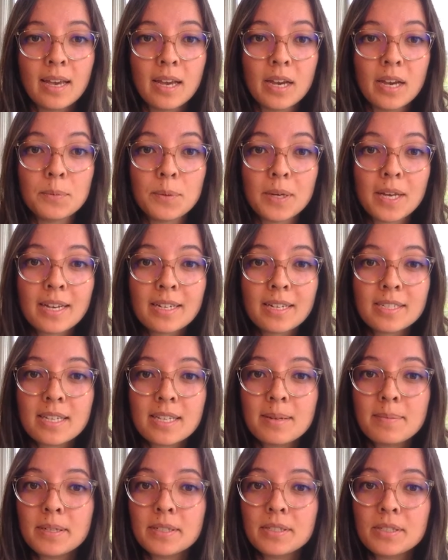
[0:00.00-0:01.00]
And we
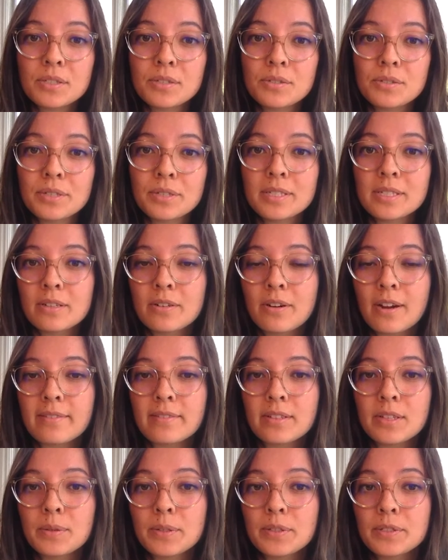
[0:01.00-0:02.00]
actually built a Druid to
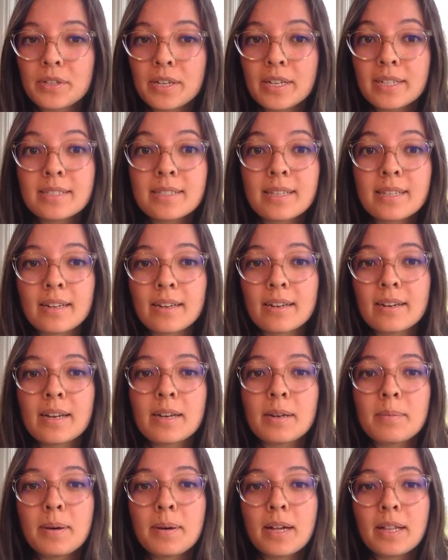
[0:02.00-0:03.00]
GraphQL translator
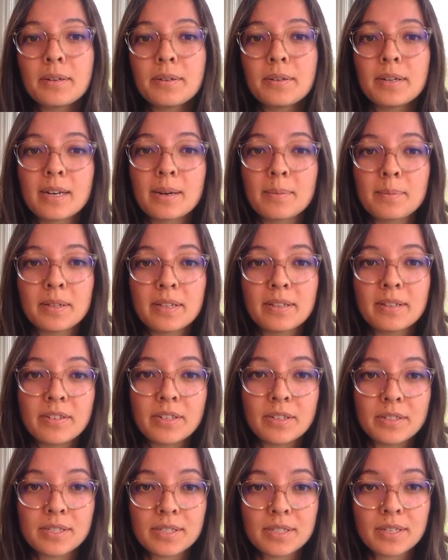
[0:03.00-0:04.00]
at Apollo a couple of
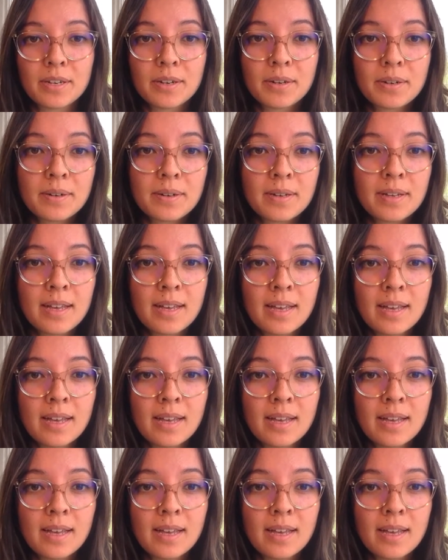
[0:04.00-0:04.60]
years ago.